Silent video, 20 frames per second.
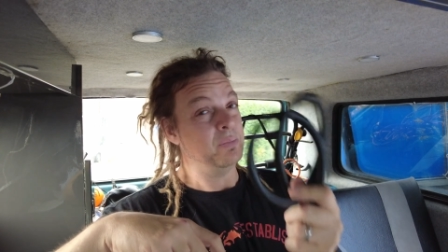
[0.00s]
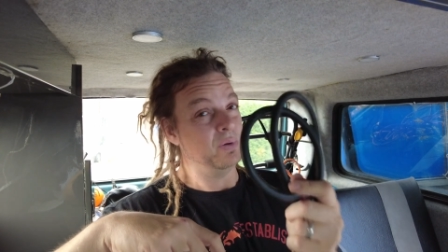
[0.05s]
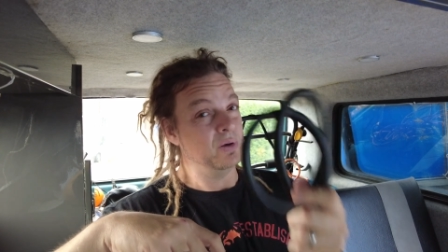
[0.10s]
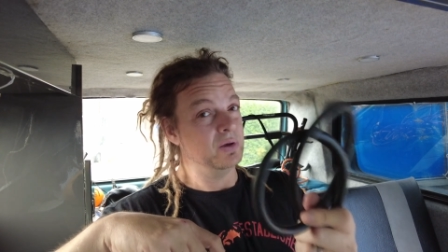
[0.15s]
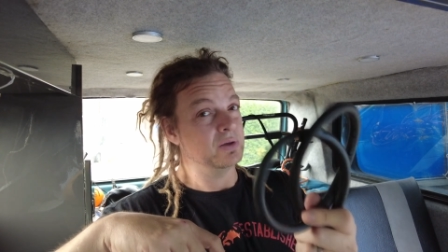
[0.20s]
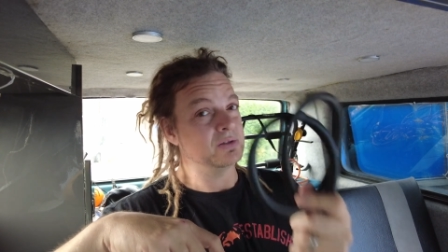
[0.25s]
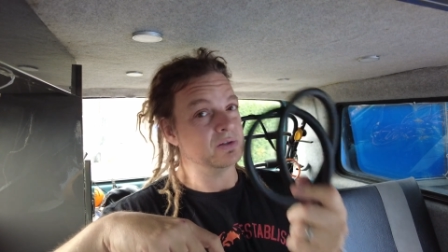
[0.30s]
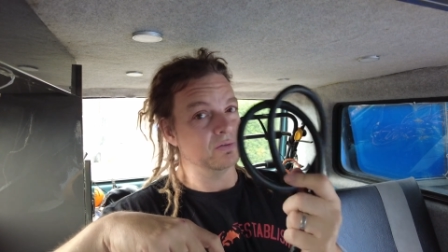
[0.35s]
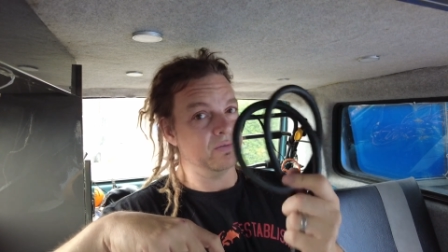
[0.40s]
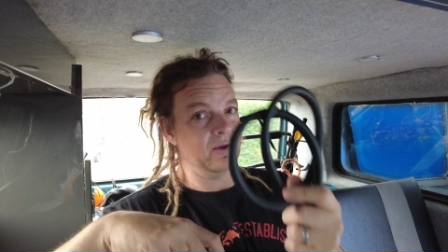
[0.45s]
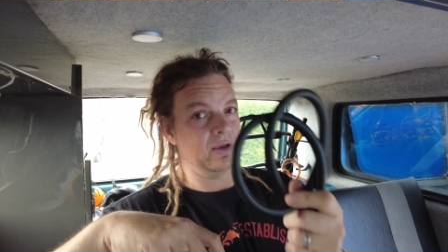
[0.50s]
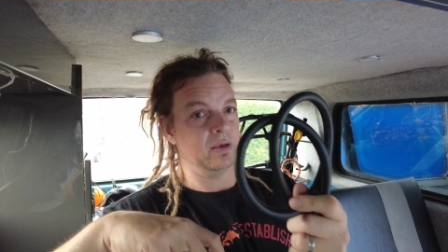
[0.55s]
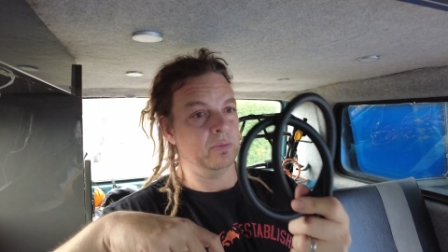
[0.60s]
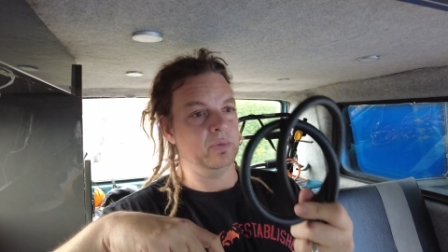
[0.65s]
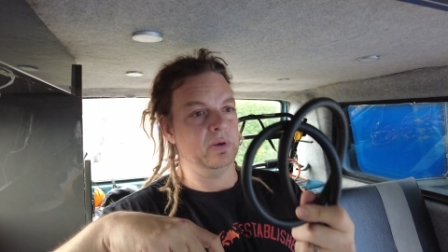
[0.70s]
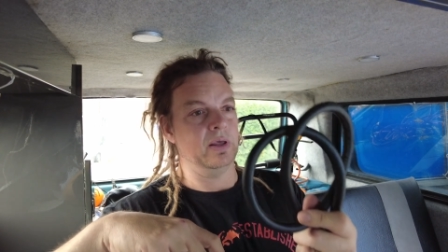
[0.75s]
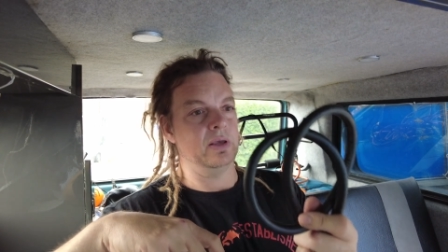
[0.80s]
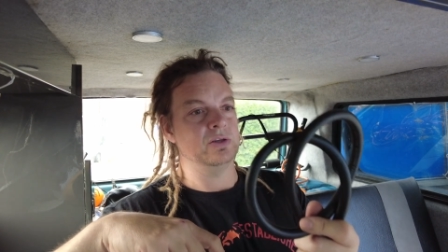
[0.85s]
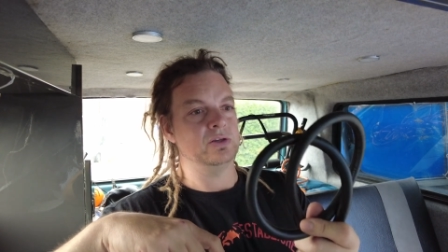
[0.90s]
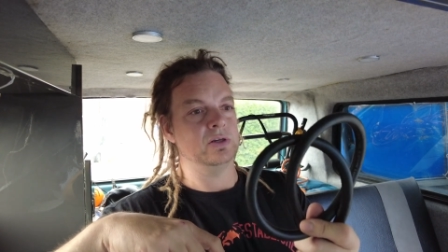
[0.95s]
personal
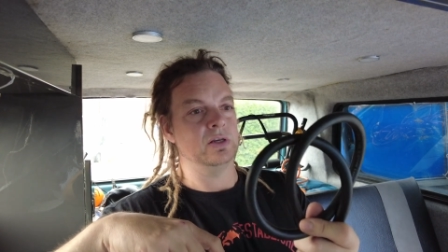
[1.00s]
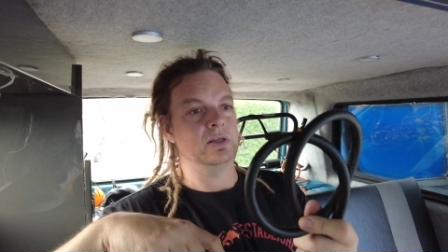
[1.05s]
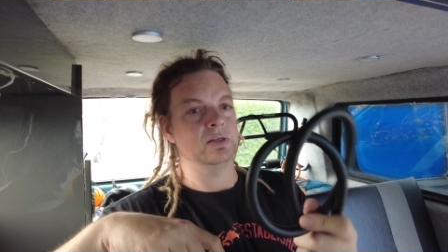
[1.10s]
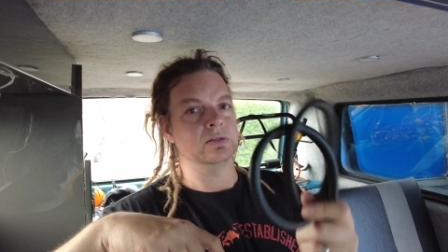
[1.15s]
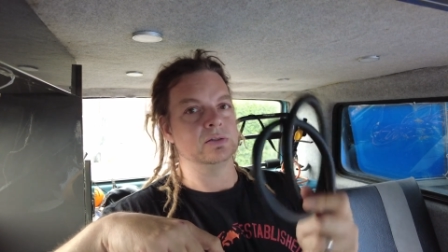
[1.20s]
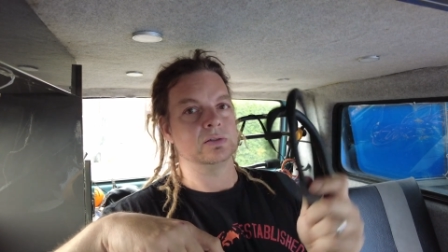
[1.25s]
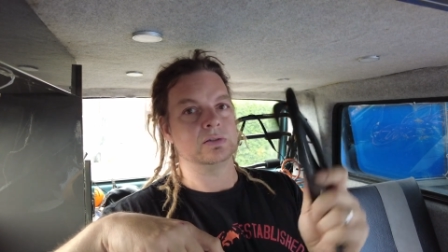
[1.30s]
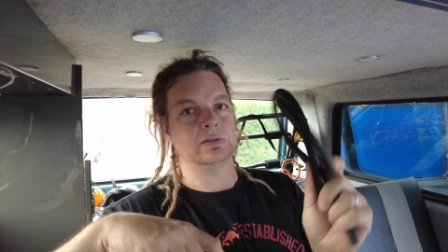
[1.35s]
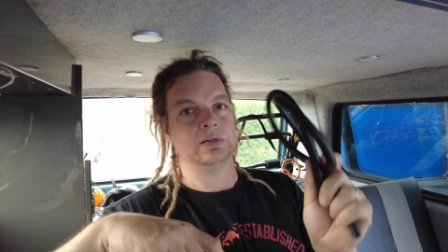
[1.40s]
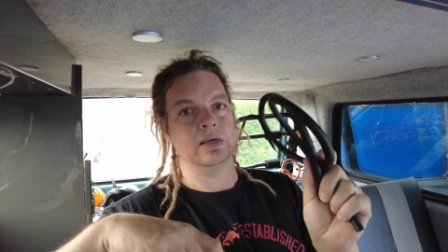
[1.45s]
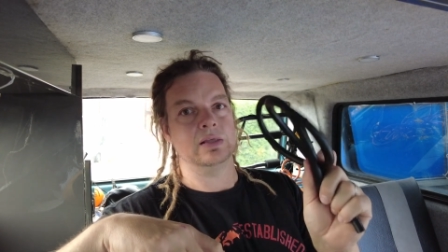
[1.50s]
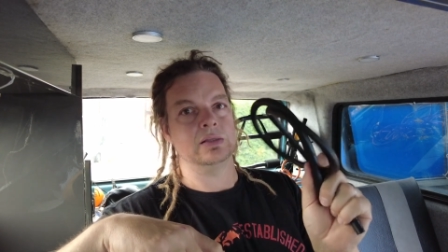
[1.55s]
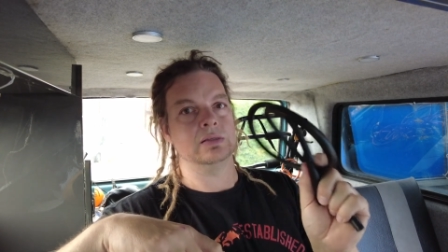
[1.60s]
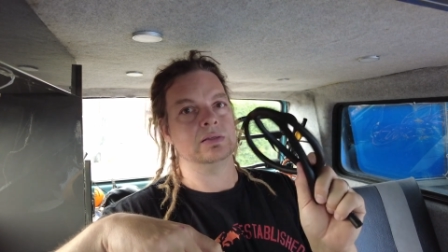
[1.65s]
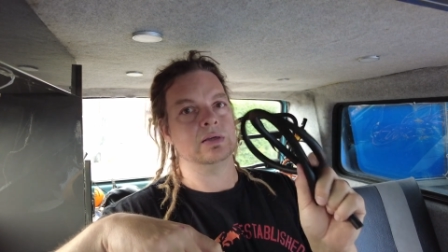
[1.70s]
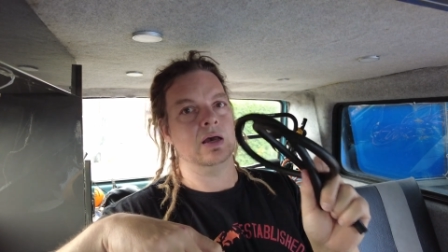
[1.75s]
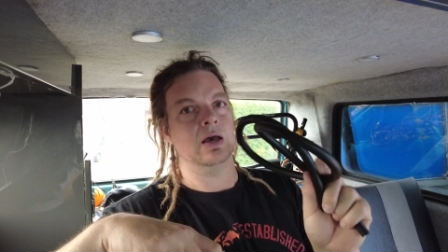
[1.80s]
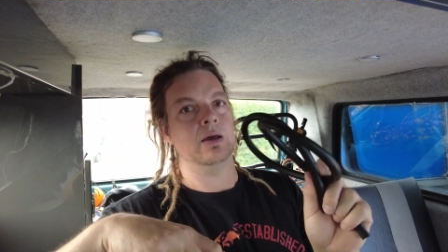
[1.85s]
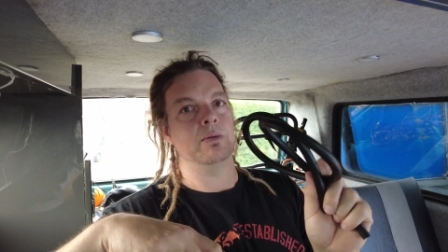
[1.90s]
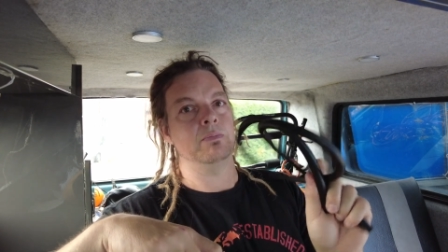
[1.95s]
recommendation is take the
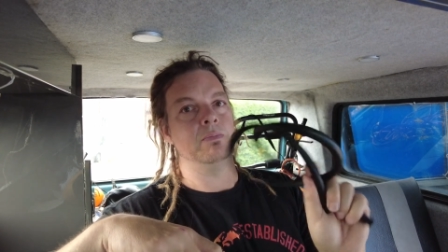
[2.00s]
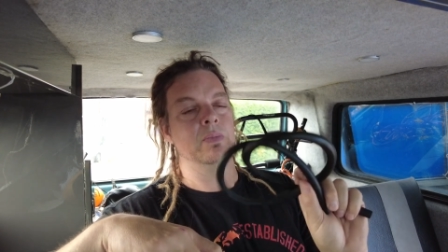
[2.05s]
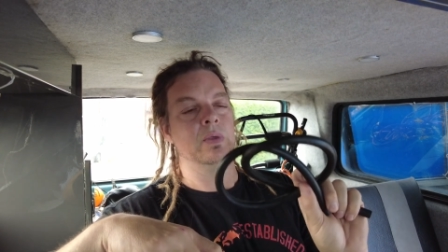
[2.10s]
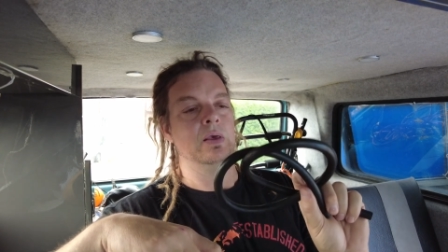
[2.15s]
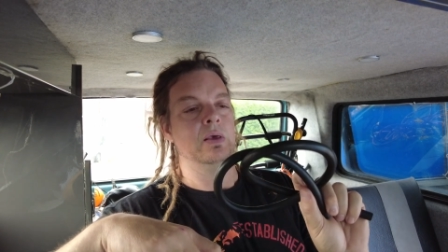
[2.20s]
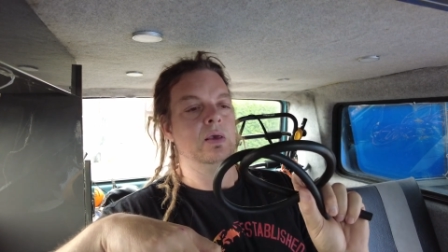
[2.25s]
time,